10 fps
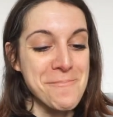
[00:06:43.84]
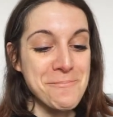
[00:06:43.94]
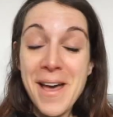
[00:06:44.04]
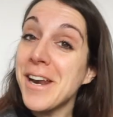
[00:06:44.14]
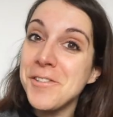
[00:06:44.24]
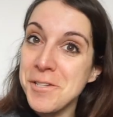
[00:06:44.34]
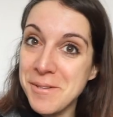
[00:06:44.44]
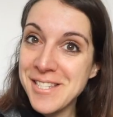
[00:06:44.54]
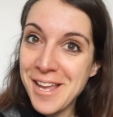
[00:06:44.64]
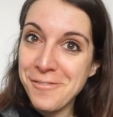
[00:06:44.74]
better to
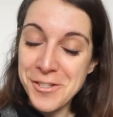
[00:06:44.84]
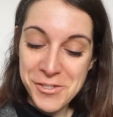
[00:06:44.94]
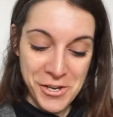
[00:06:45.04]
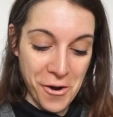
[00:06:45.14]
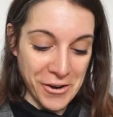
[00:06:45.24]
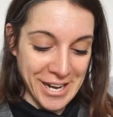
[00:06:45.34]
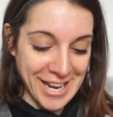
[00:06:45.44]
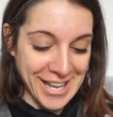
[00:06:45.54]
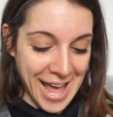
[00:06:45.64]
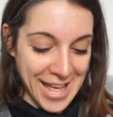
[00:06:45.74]
be safe than sorry
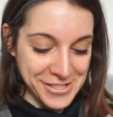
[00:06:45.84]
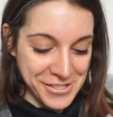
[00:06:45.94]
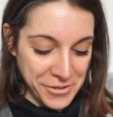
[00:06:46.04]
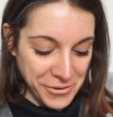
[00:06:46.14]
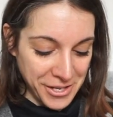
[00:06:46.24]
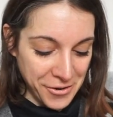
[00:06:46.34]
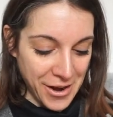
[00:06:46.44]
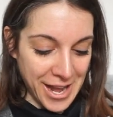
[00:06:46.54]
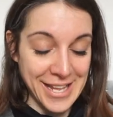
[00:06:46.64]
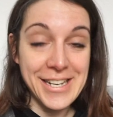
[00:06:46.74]
again. So here
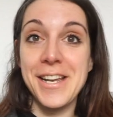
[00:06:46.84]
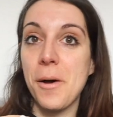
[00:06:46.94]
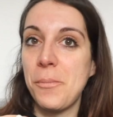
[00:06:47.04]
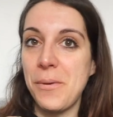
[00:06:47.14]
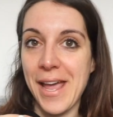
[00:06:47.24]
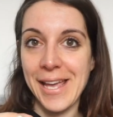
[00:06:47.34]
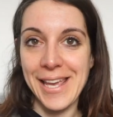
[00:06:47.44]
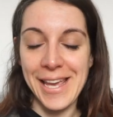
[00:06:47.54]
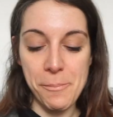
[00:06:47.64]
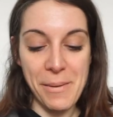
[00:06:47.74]
I ended up
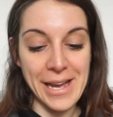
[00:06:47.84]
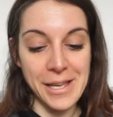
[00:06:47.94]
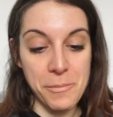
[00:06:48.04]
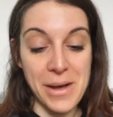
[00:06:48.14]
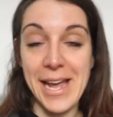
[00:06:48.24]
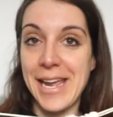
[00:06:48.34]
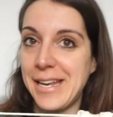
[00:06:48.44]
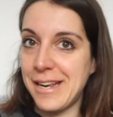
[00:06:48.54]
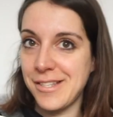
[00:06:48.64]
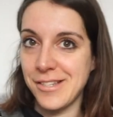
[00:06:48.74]
packing my
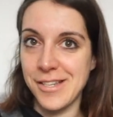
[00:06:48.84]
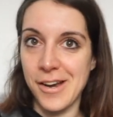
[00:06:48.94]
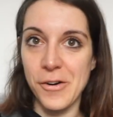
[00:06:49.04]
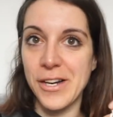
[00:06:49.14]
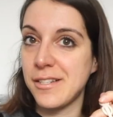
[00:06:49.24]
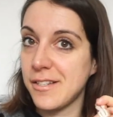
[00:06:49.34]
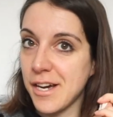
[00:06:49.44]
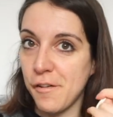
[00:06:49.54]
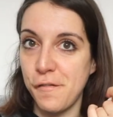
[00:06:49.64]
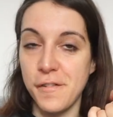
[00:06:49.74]
necessary
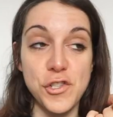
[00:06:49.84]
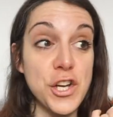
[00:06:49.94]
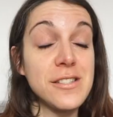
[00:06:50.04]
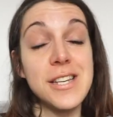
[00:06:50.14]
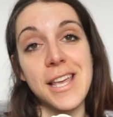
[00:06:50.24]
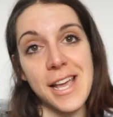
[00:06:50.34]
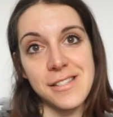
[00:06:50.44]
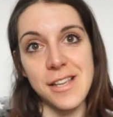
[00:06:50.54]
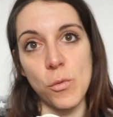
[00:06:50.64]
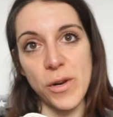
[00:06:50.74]
stuff just in
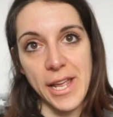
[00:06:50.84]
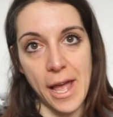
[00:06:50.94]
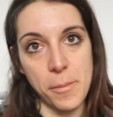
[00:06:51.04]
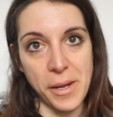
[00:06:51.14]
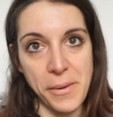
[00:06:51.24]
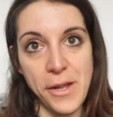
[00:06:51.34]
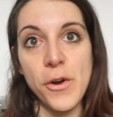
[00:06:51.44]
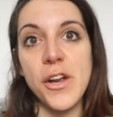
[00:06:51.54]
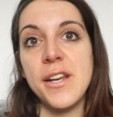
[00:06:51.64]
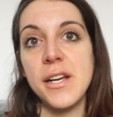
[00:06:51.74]
case I would get my
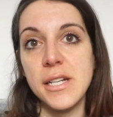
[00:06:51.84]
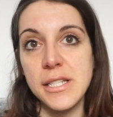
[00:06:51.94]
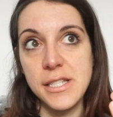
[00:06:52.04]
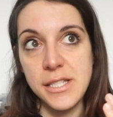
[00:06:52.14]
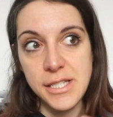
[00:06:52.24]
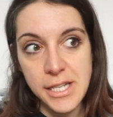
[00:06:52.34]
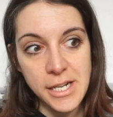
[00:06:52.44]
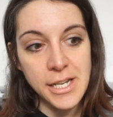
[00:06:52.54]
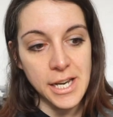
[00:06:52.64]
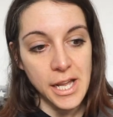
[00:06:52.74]
period.
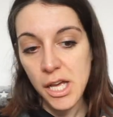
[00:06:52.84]
Didn't